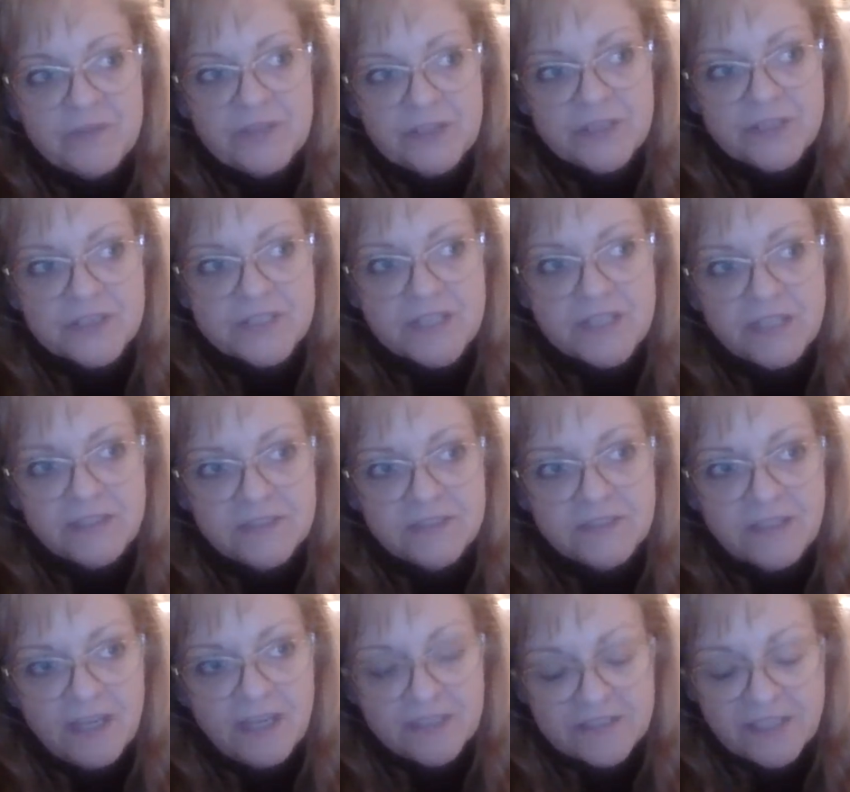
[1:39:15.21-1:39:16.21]
There's
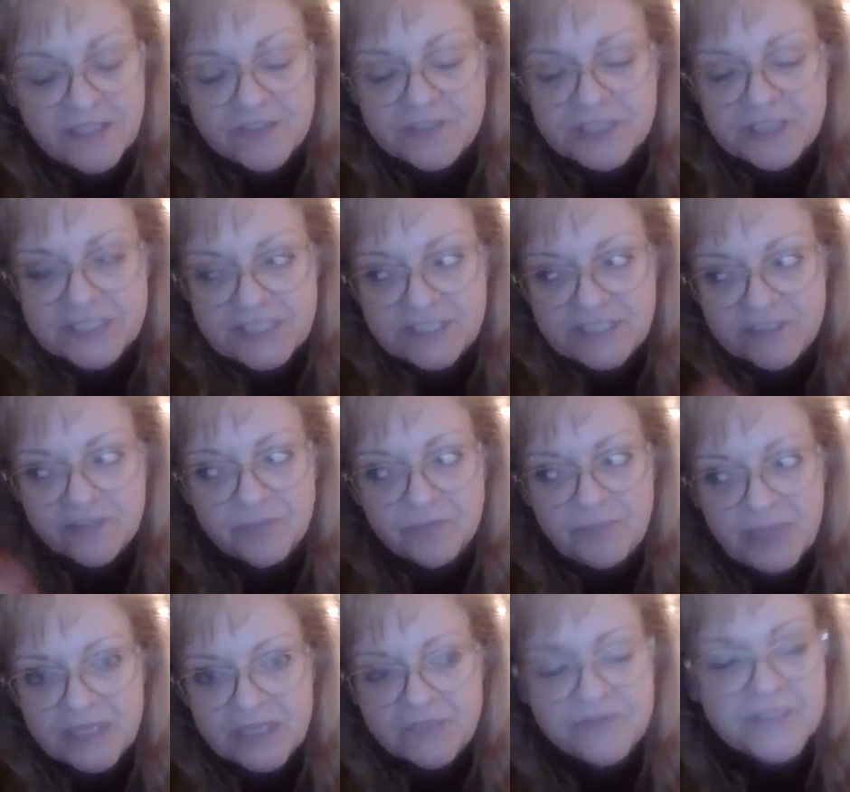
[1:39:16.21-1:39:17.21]
another tier
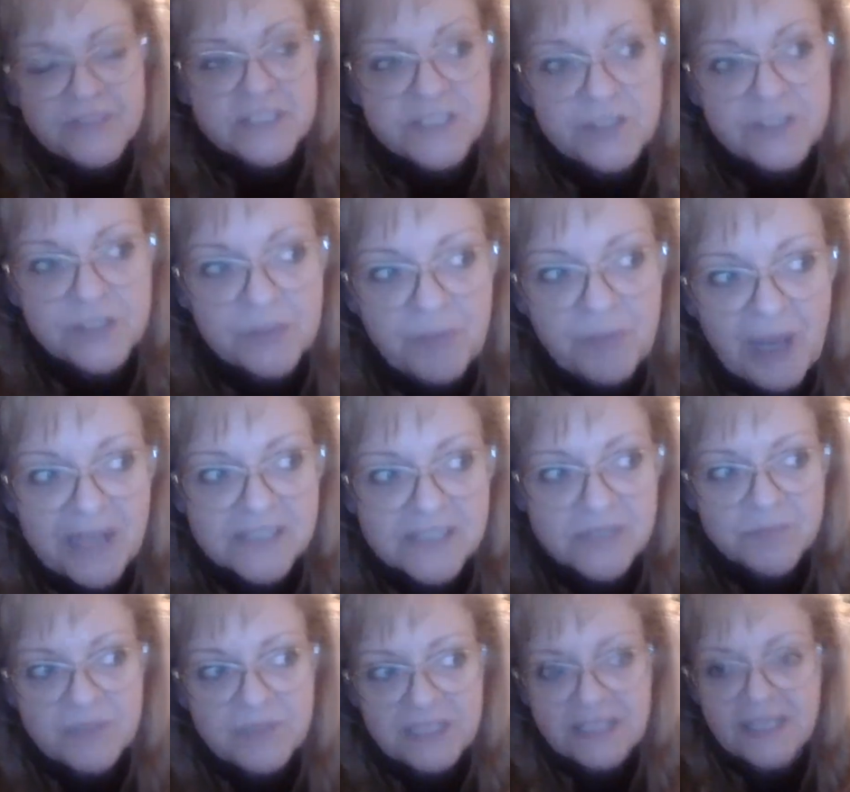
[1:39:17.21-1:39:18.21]
of benefits you could
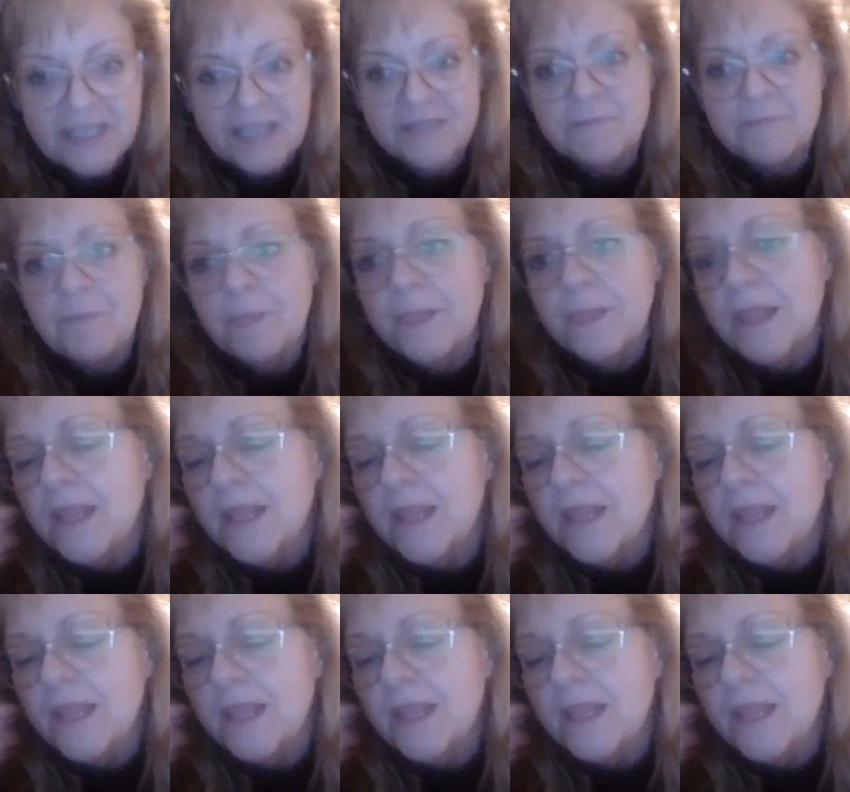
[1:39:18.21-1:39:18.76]
possibly get.